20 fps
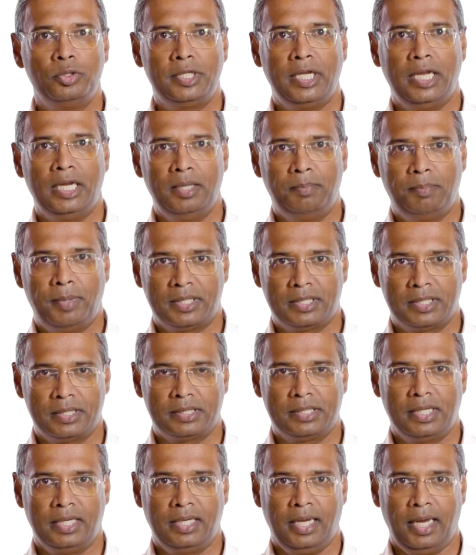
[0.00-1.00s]
daily
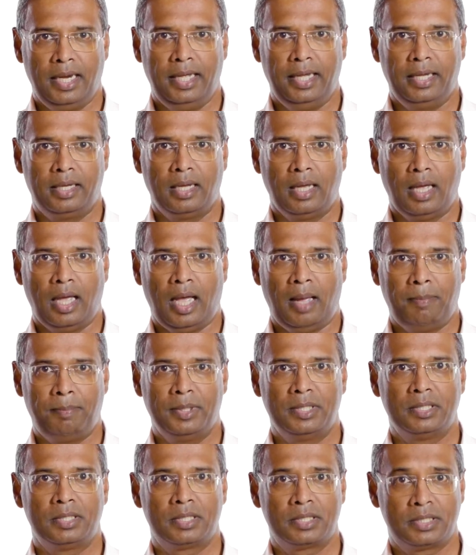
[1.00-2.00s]
persistent headache
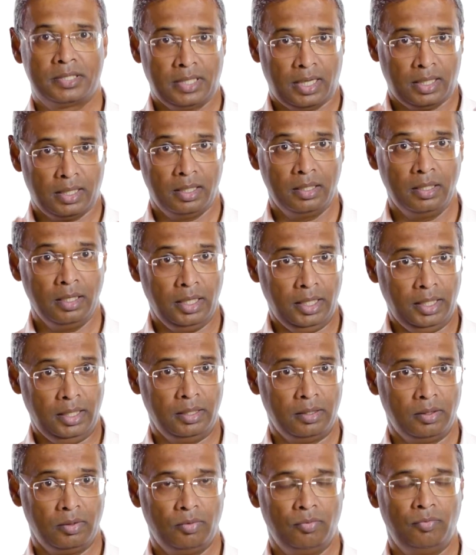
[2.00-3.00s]
happens suddenly
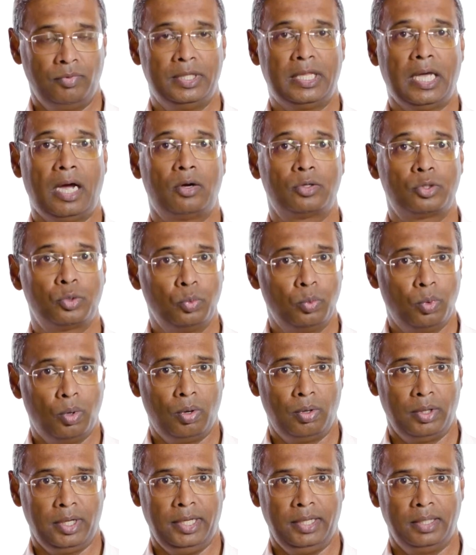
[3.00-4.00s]
without
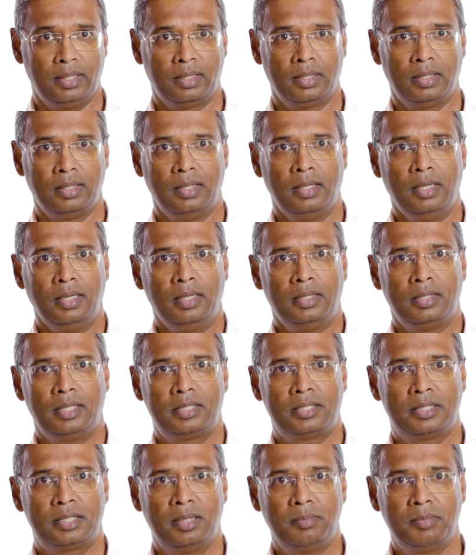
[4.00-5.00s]
warning.
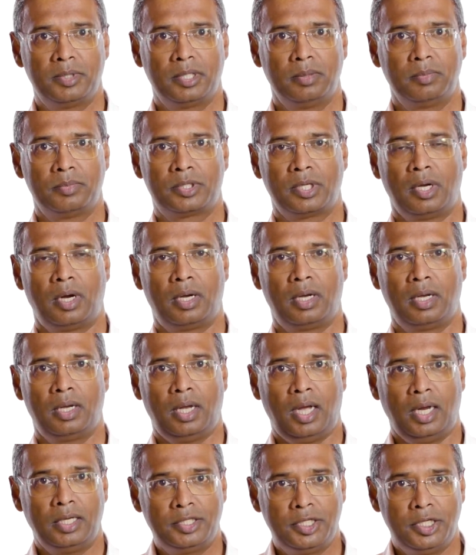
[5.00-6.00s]
The symptoms are
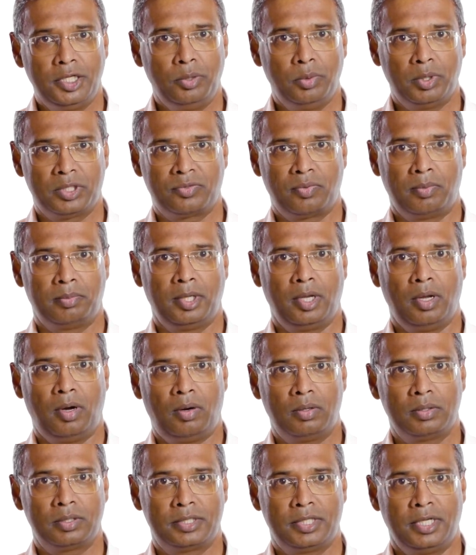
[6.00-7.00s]
continuous from the
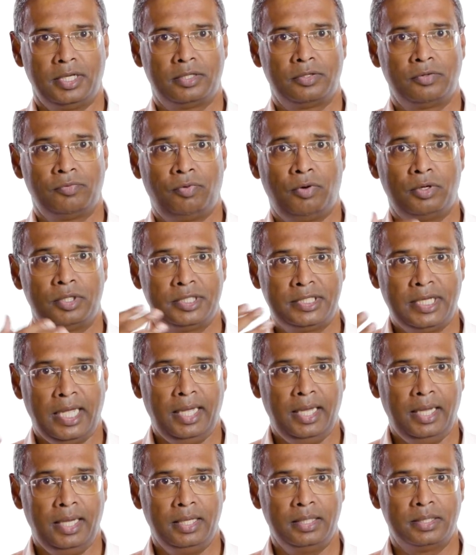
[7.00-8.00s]
onset for
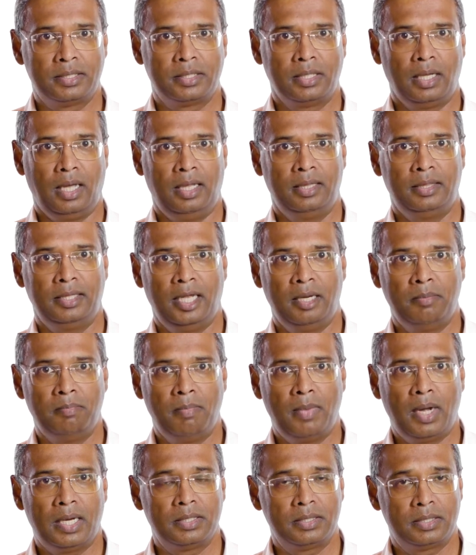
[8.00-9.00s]
days and
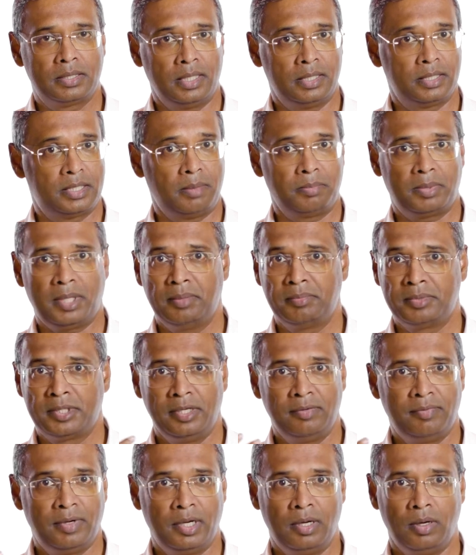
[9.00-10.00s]
then months and sometimes
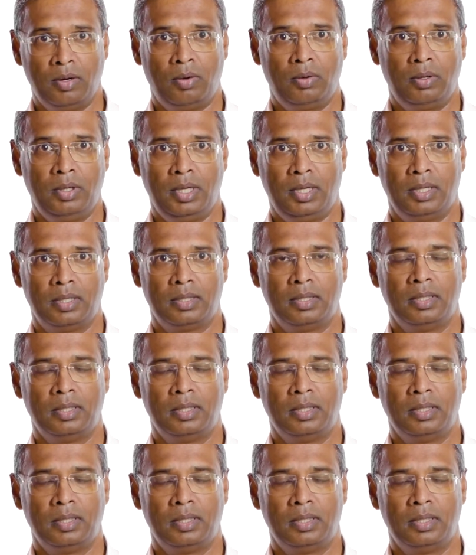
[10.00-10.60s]
even longer.